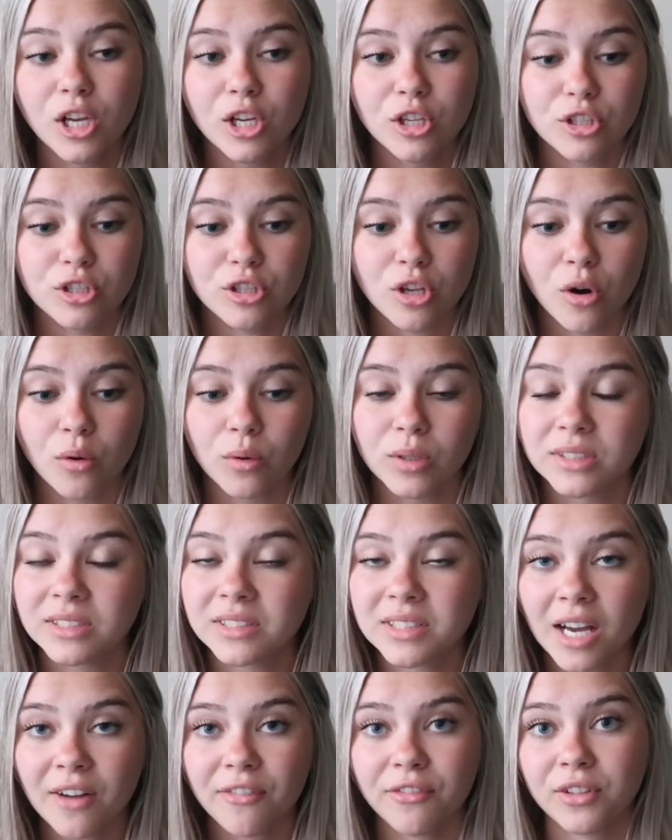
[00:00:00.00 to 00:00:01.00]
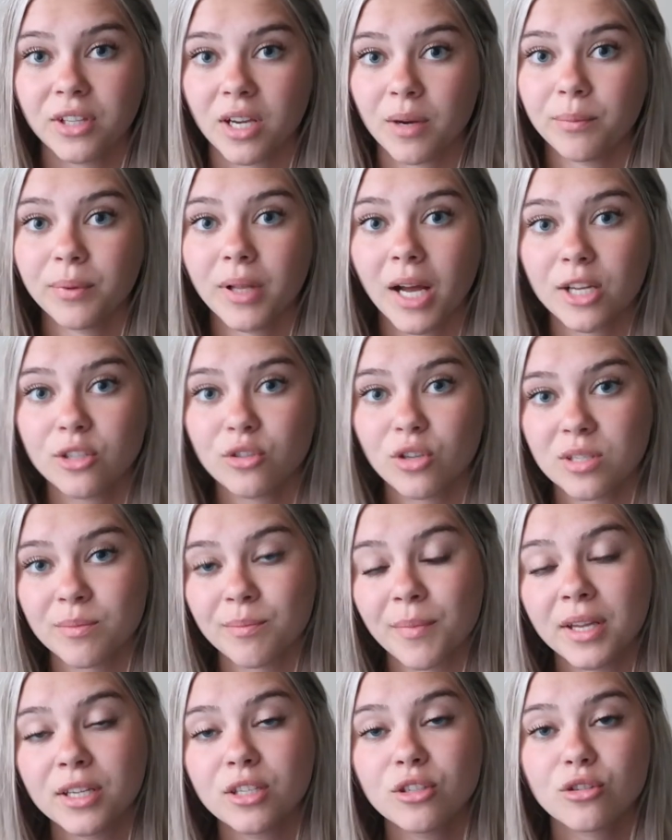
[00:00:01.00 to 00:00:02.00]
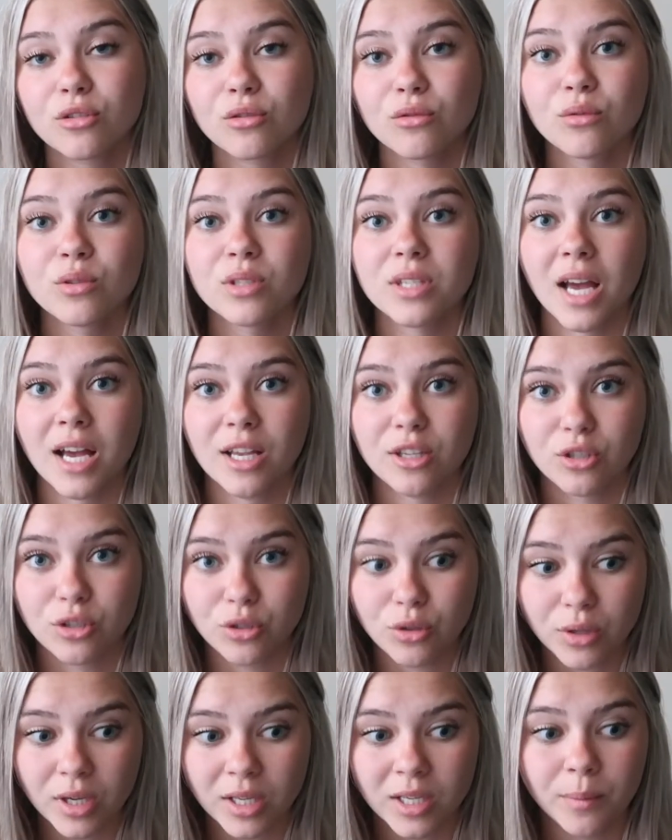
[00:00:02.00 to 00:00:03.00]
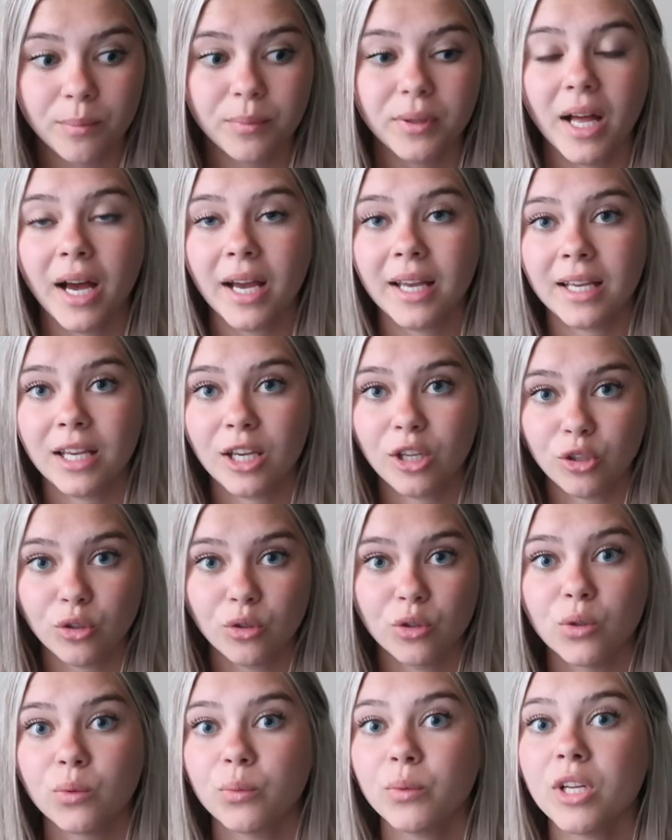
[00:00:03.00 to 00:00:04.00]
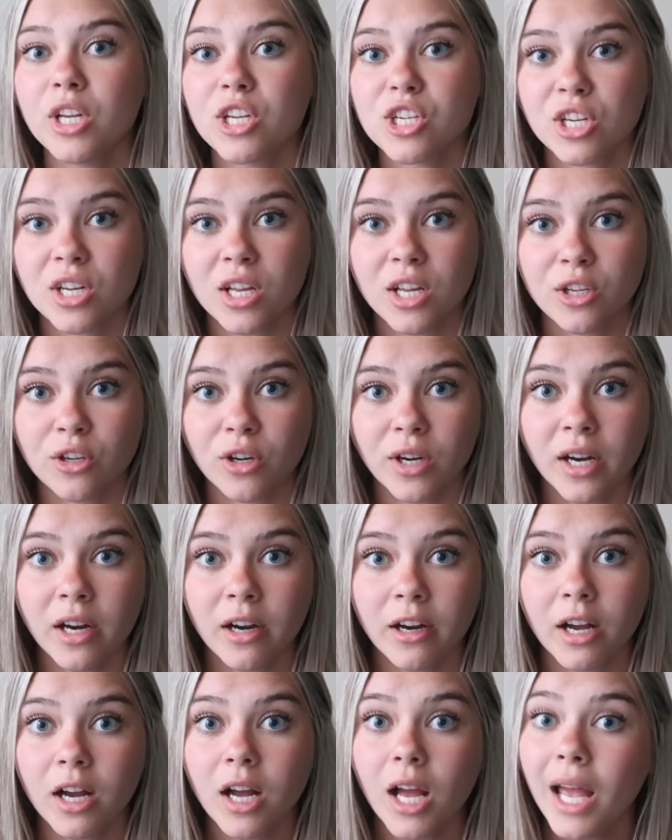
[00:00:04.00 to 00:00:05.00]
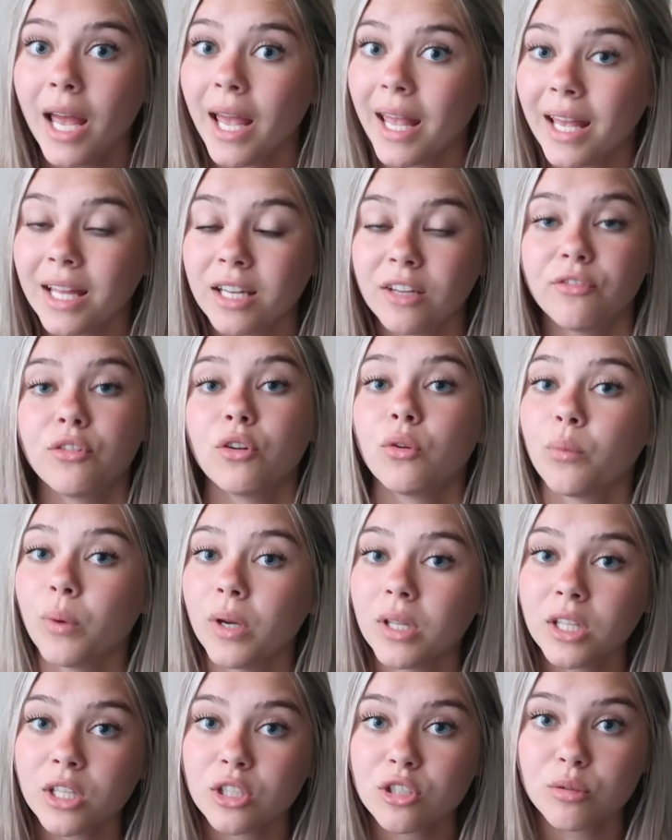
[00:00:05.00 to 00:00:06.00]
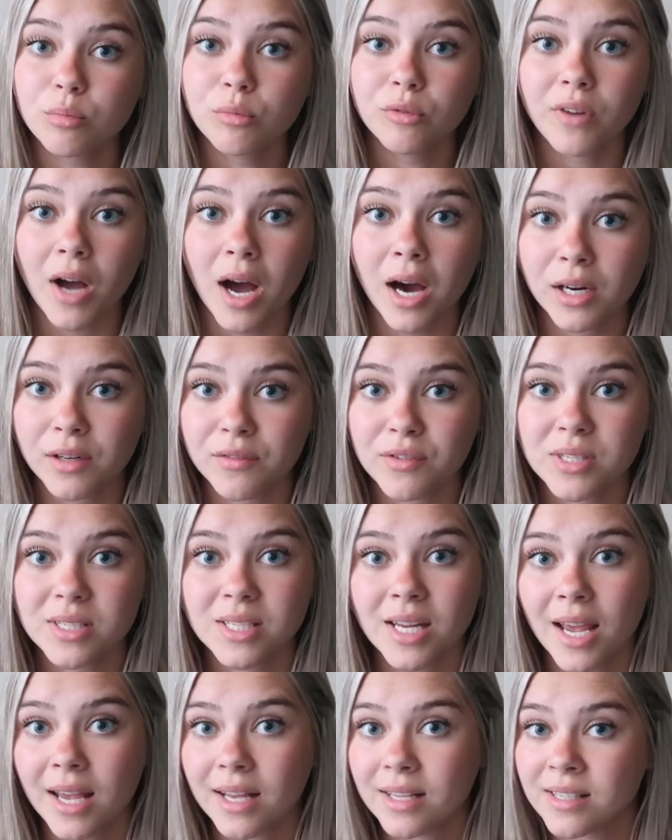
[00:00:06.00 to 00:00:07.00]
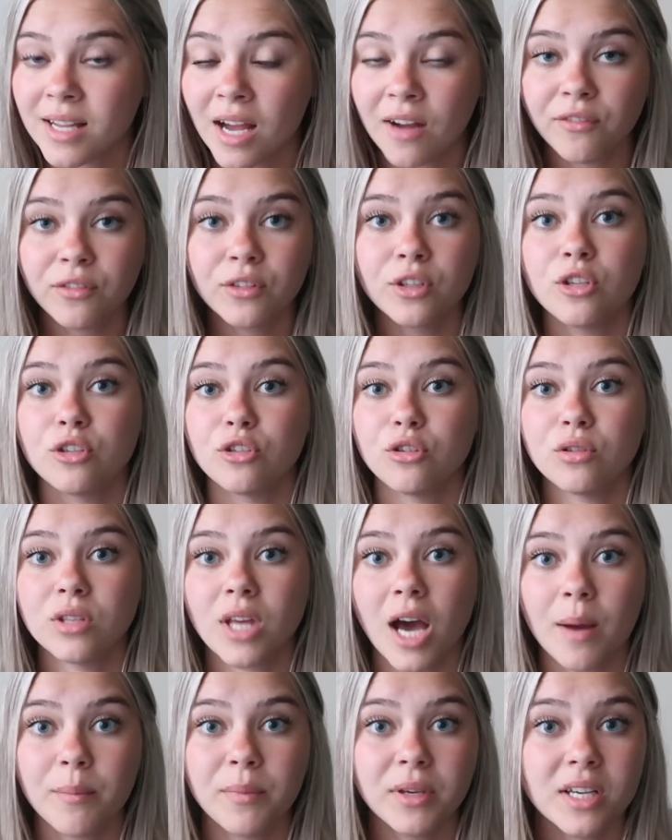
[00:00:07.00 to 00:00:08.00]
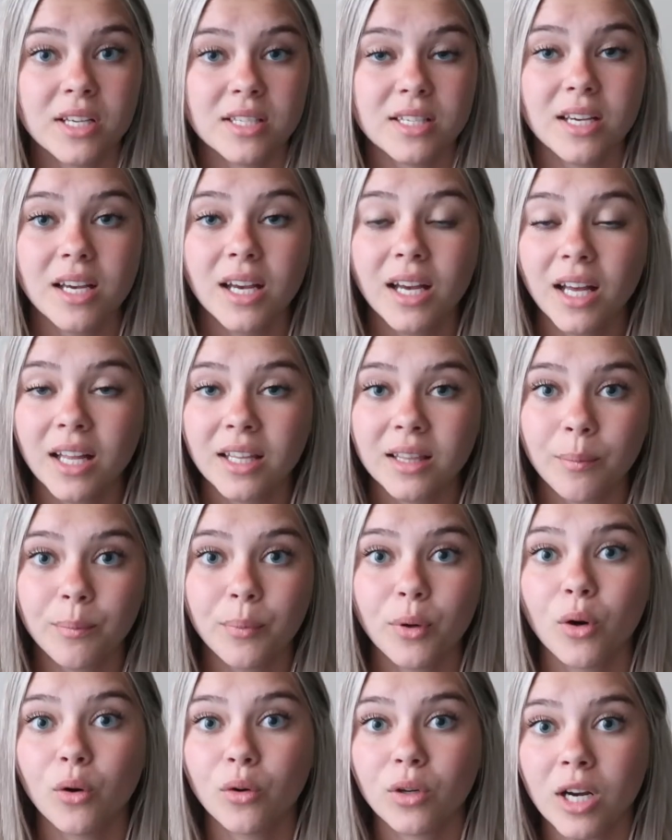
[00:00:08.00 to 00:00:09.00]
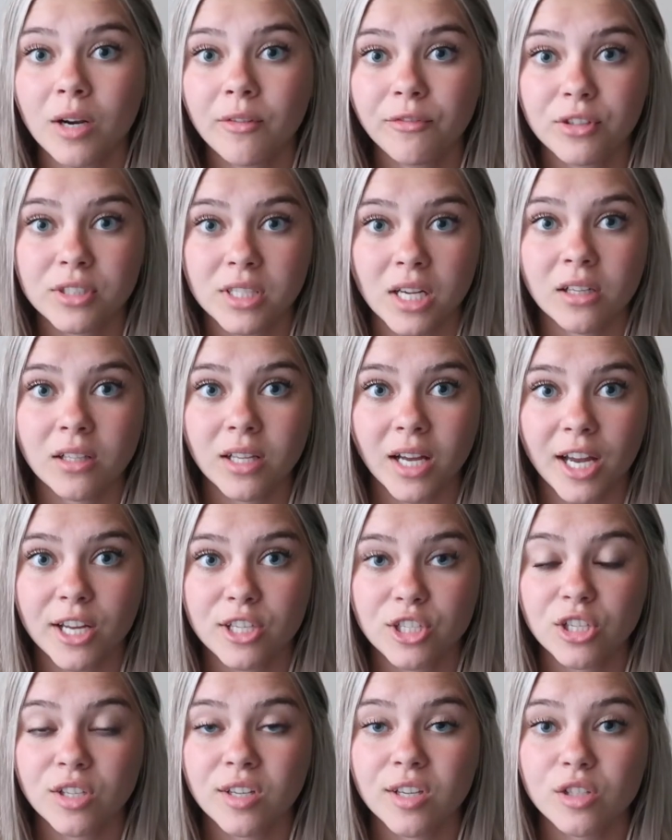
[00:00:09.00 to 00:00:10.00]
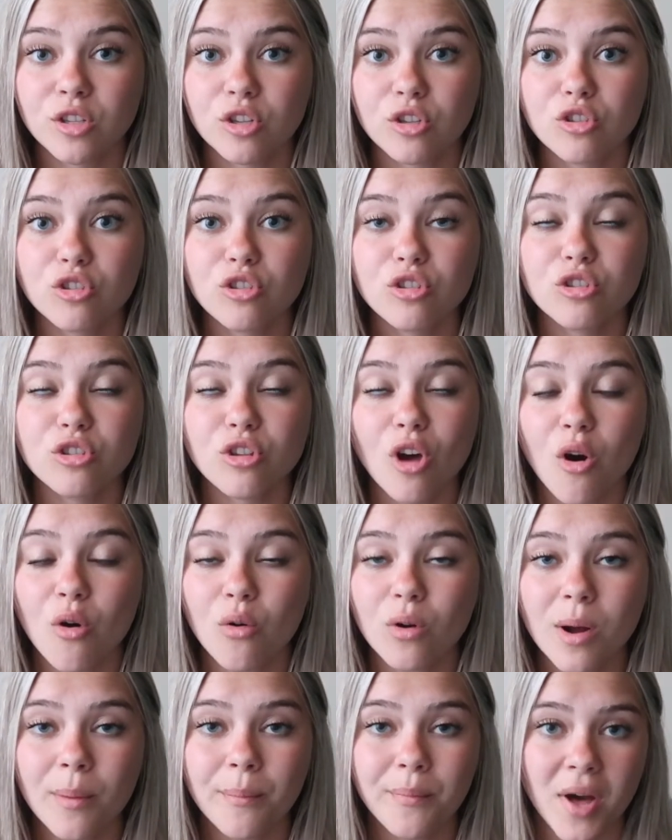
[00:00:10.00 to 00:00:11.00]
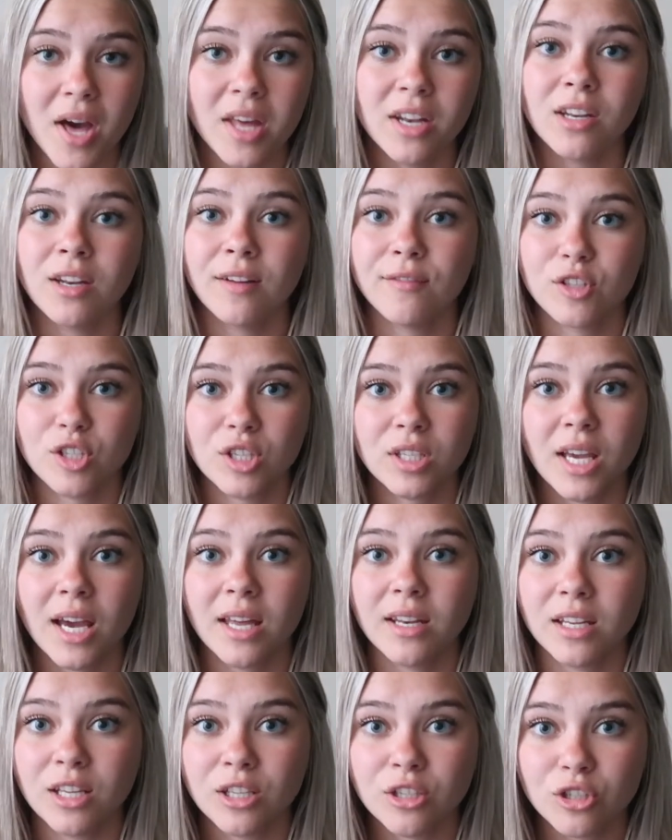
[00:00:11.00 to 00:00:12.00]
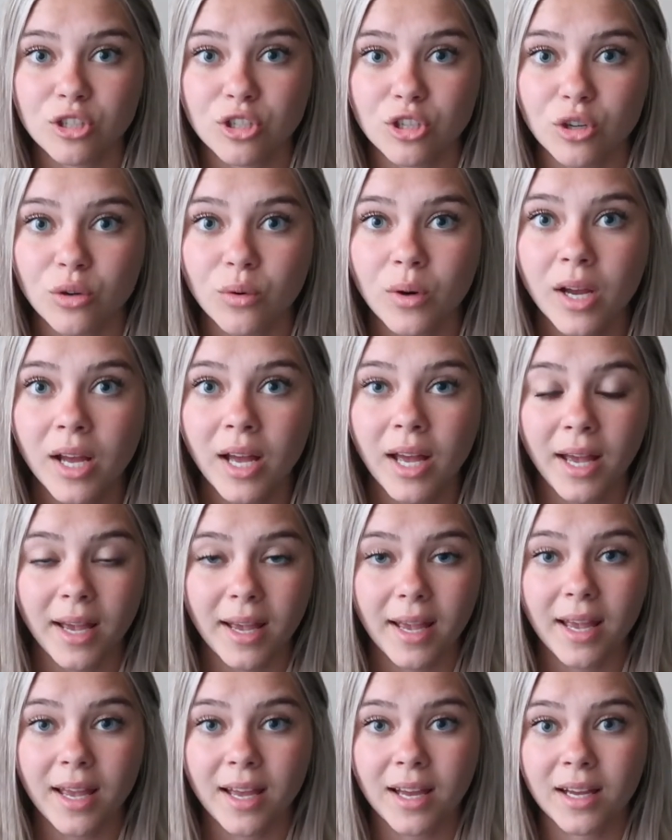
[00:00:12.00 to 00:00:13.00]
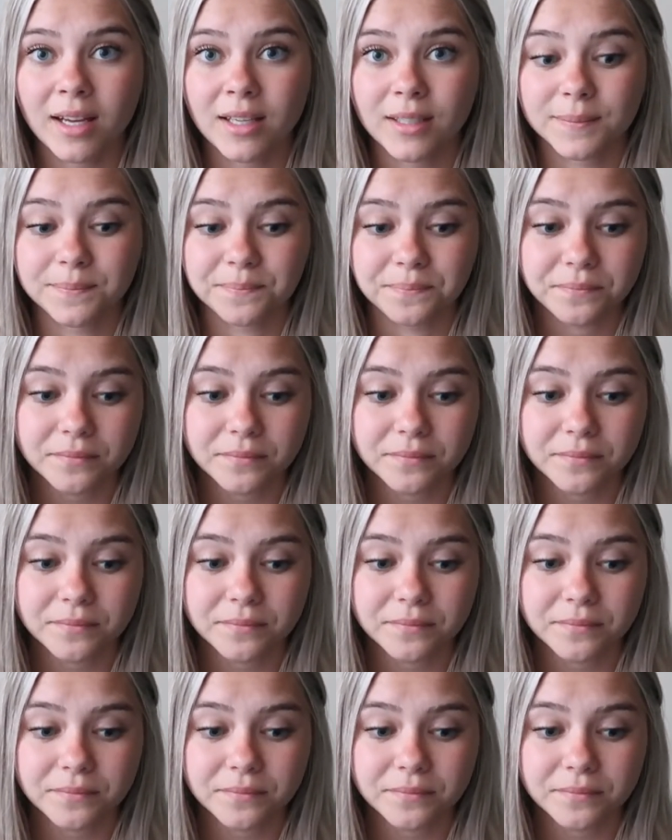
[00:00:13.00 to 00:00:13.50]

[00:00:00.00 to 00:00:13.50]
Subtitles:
So definitely apply to as many schools as you can apply in your region, in your area, and if you're willing to move out of state, definitely do that, because the program for dental hygiene is so competitive to get into. And